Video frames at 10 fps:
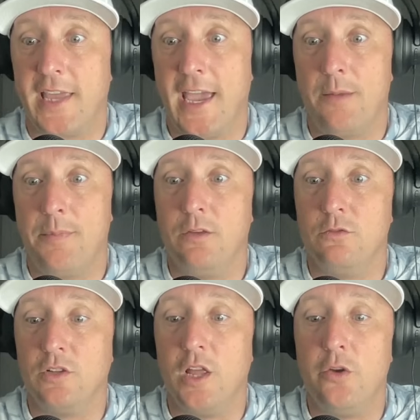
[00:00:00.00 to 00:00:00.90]
Academy,
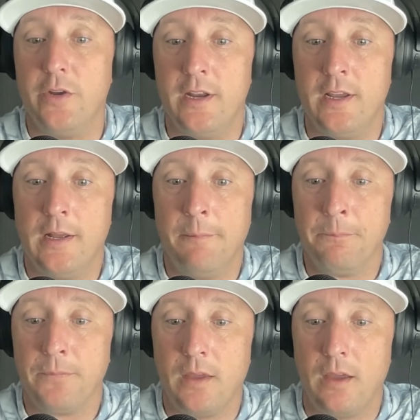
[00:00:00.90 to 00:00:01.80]
who's loaded
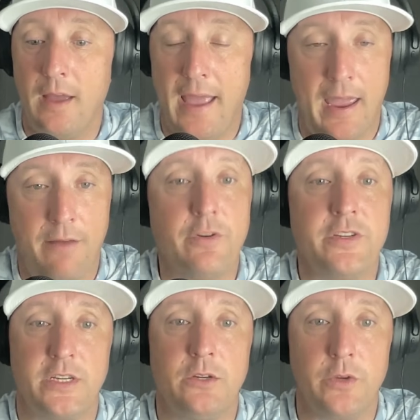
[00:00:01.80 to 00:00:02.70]
every
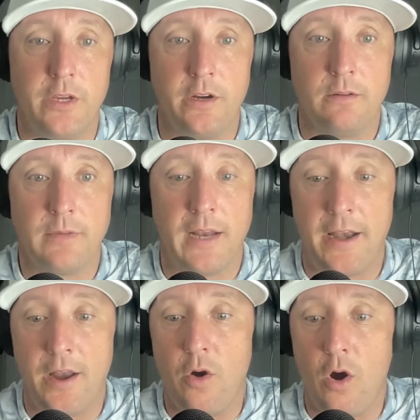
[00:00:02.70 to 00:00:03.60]
single year. And
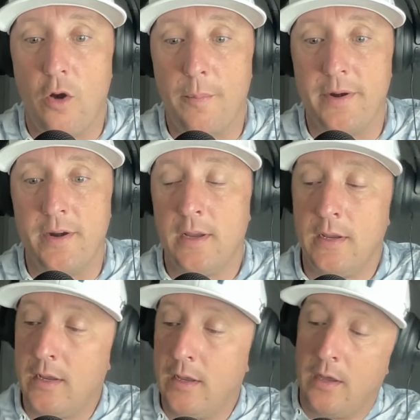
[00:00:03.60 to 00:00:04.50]
I know Auburn
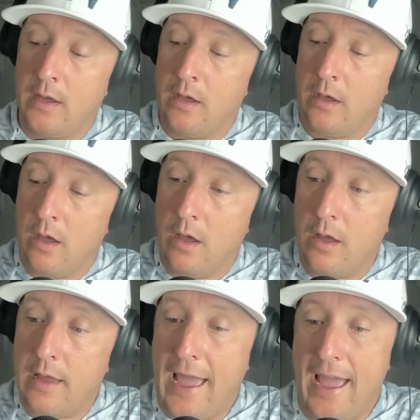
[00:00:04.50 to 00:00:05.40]

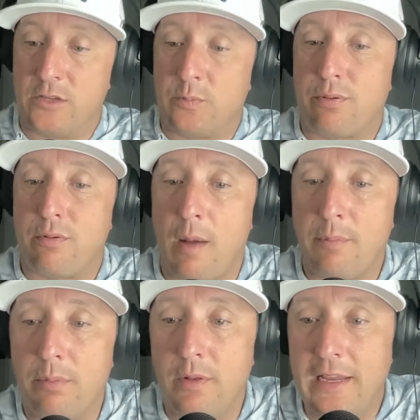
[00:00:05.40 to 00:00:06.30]
has
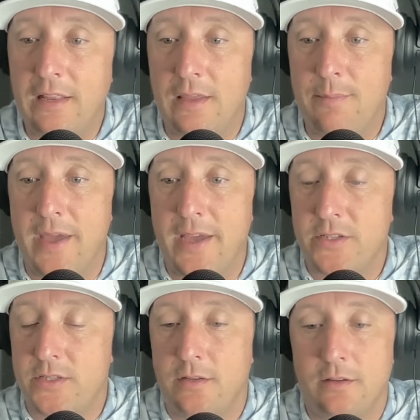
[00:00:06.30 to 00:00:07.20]
probably the
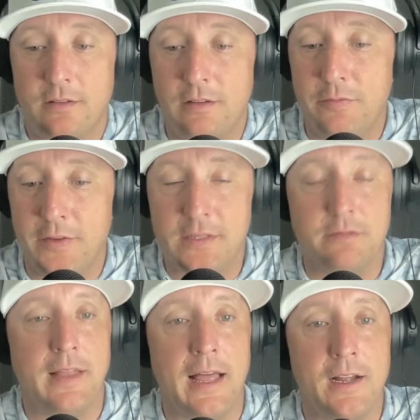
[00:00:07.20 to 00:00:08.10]
best
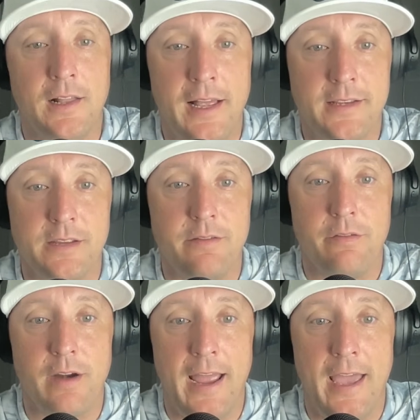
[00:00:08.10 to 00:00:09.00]
defensive line class they've
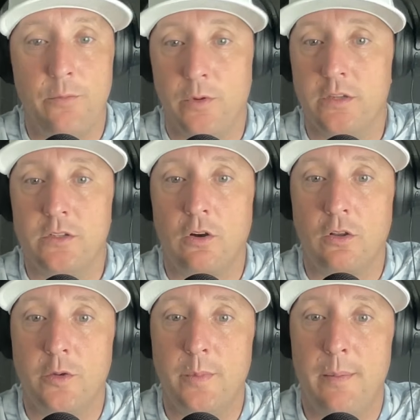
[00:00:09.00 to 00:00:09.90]
ever had. And we're going to talk a
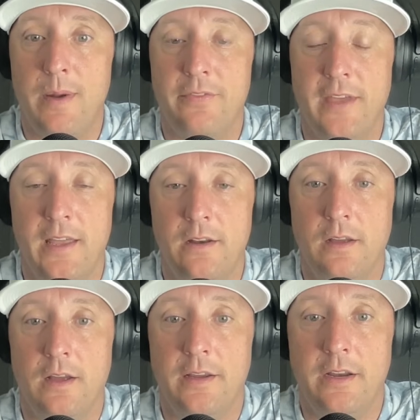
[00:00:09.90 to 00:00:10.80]
little bit about that
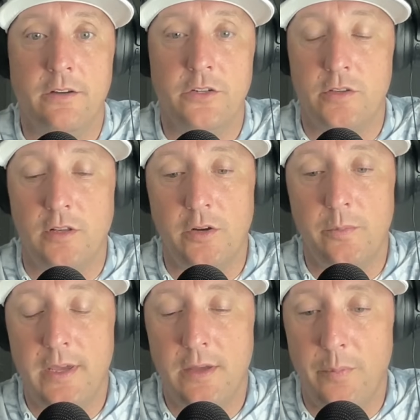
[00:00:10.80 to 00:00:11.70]
here in just a little
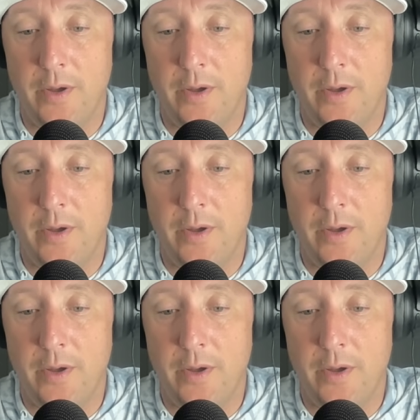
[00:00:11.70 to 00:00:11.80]
bit.